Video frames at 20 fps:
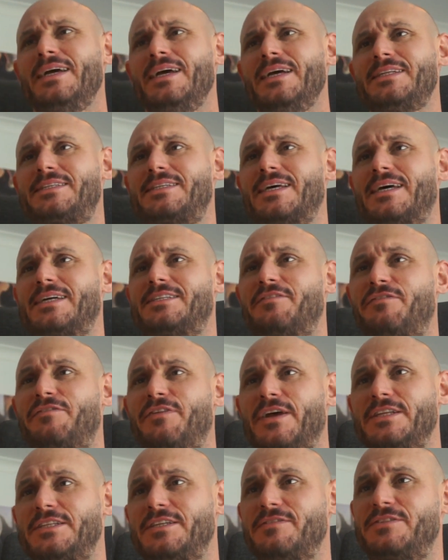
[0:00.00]
it's a
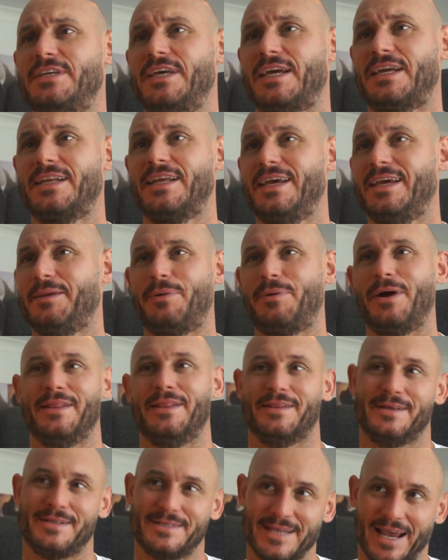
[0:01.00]
defensive technique,
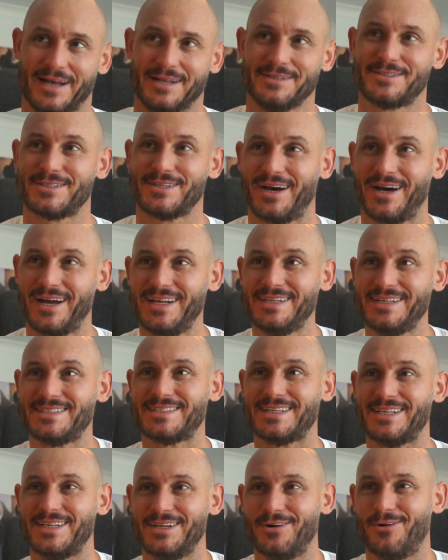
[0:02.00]
but the downside
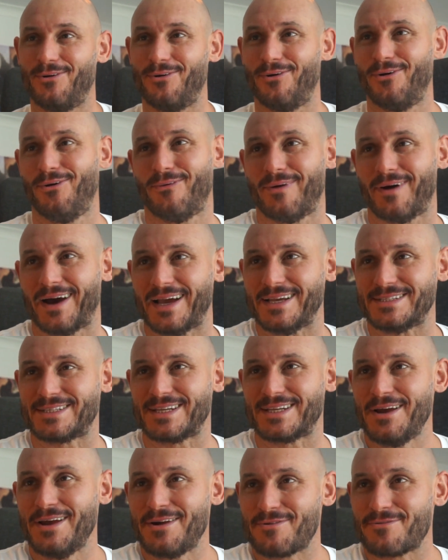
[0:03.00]
is that you're
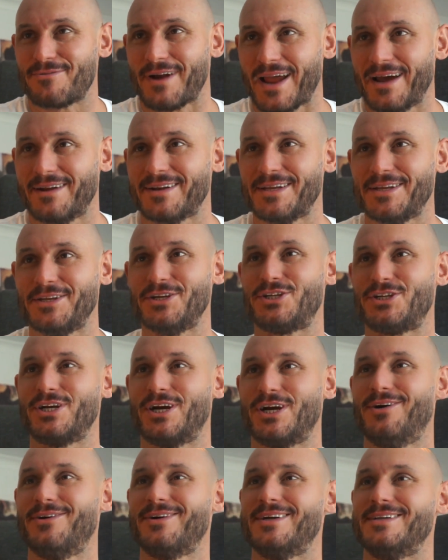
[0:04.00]
always rounding your
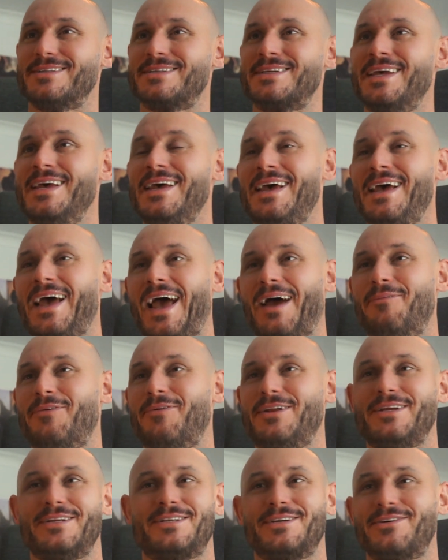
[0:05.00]
shoulders. And
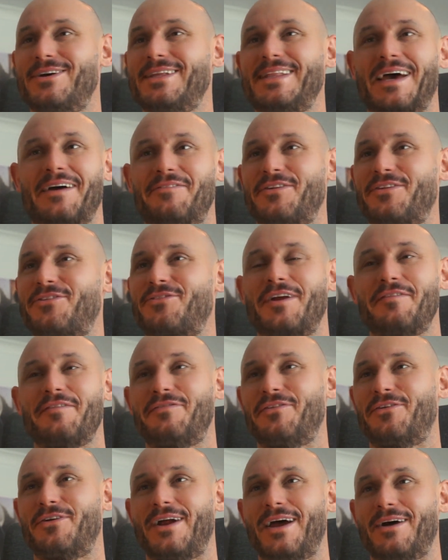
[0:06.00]
when you're doing that for
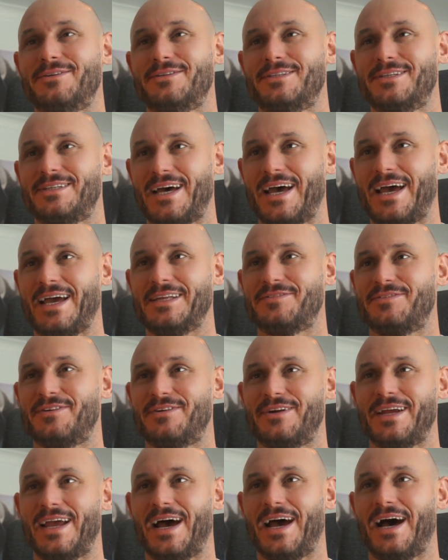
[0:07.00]
3-4 hours a day, it's
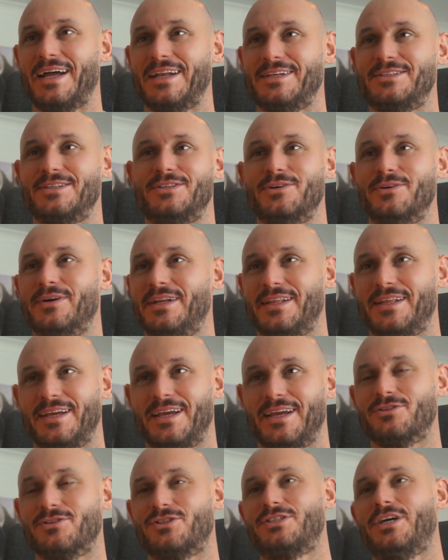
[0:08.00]
very hard to do
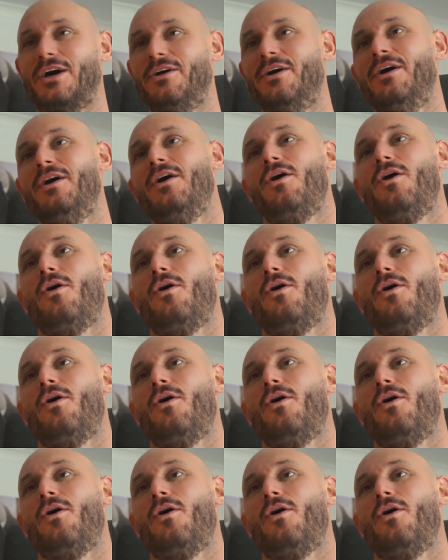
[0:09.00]
anything else. So